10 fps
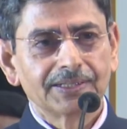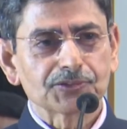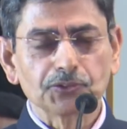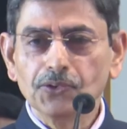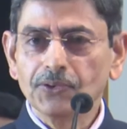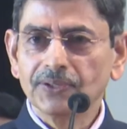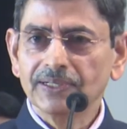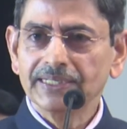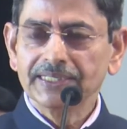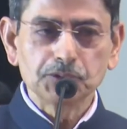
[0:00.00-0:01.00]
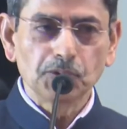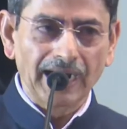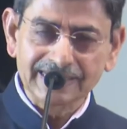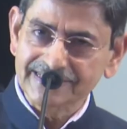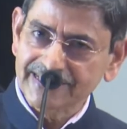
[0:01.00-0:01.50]
So you
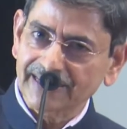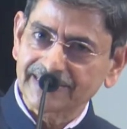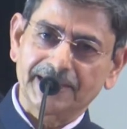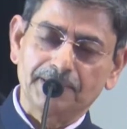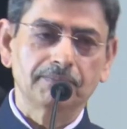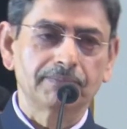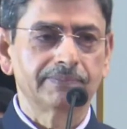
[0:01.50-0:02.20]
hijack him.